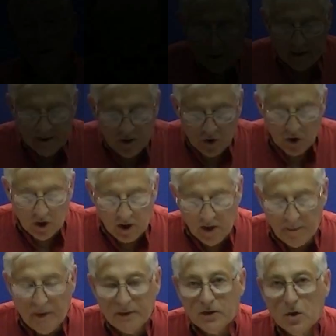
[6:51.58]
Let's talk
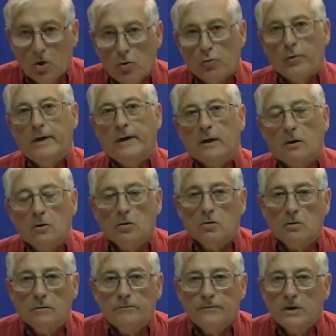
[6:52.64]
about the urea
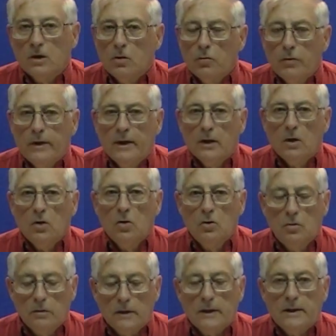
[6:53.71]
glue. The urea
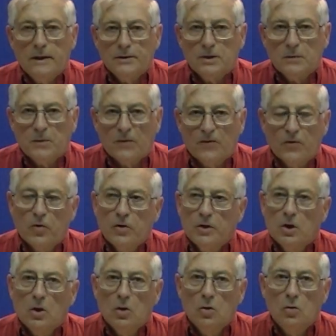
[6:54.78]
glue is the
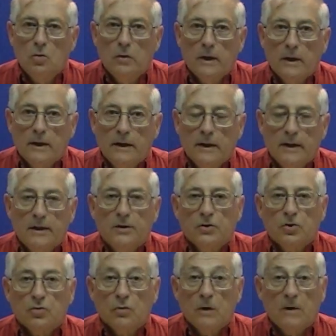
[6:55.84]
preferred glue in the
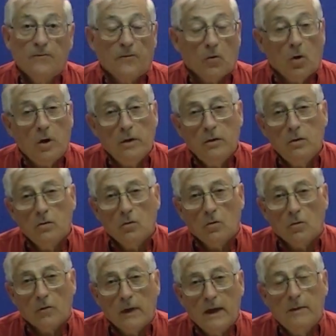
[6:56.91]
industry for all
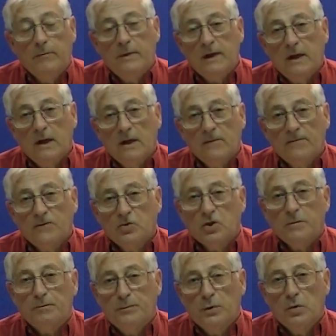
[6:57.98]
your MDF,
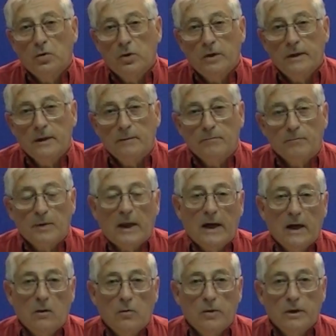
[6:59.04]
chipboard, and
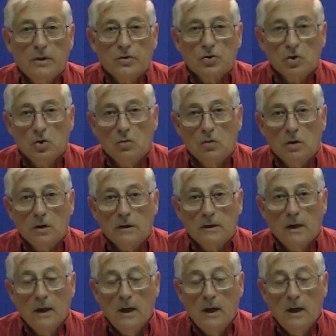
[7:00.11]
plywood and so on.